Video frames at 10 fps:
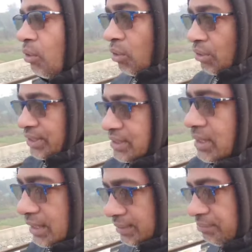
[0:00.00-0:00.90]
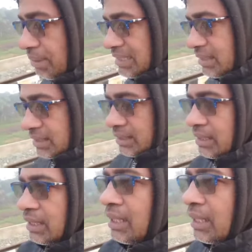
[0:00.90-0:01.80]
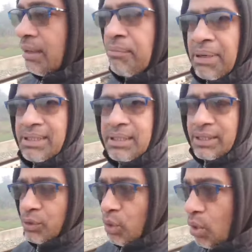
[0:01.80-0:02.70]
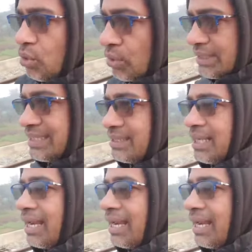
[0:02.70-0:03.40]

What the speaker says: always, but you always